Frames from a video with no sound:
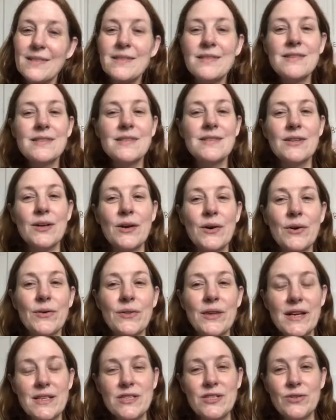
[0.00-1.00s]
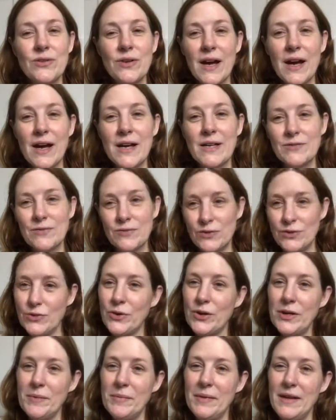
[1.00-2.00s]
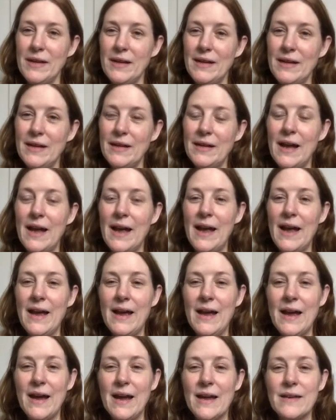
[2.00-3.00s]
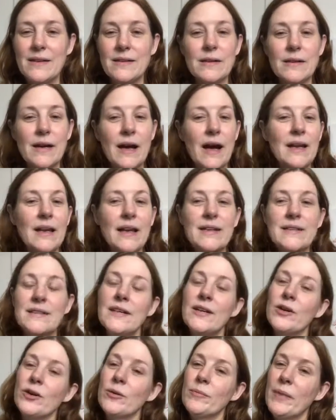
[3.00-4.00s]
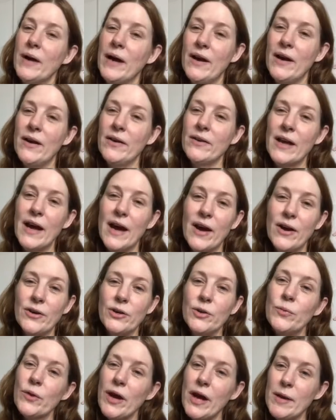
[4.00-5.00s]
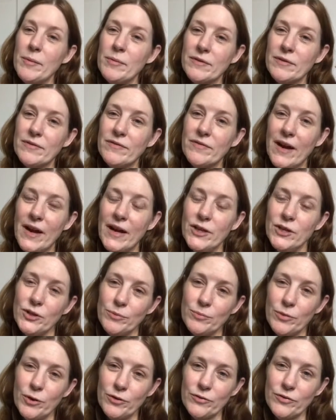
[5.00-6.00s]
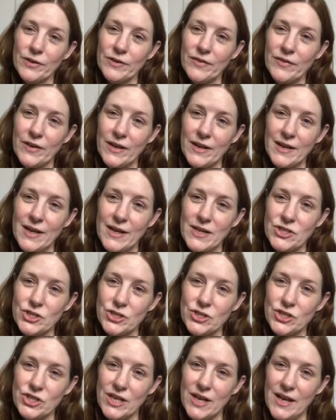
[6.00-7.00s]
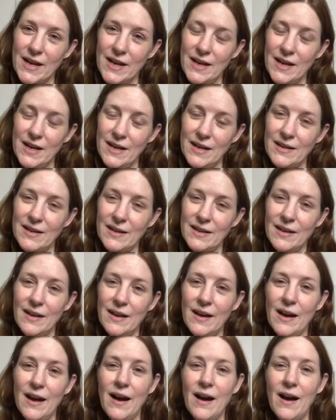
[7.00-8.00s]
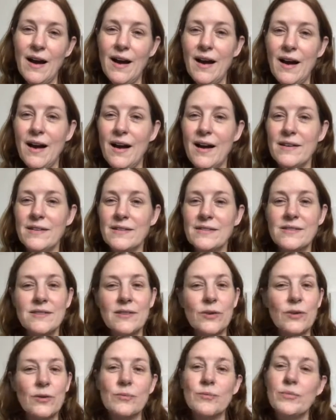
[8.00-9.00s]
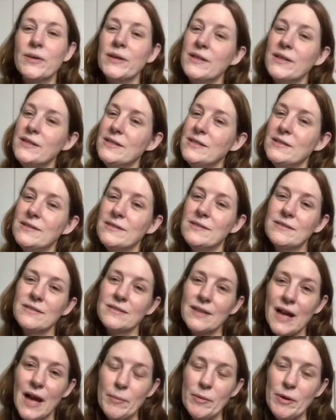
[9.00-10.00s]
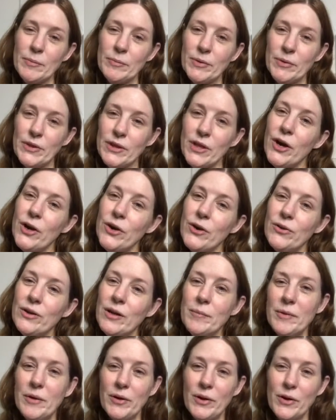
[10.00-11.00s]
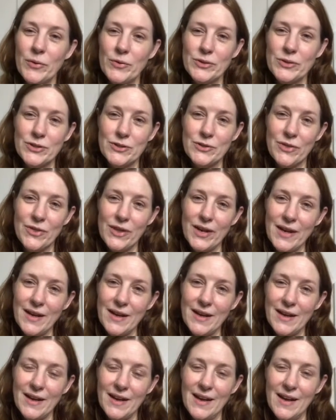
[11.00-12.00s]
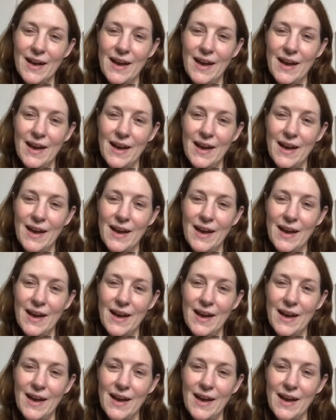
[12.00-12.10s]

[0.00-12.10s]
So thanks you guys for joining me, and I'd like to hear about how you were able to find your perfect foundation shade. So please comment below, let me know what you think,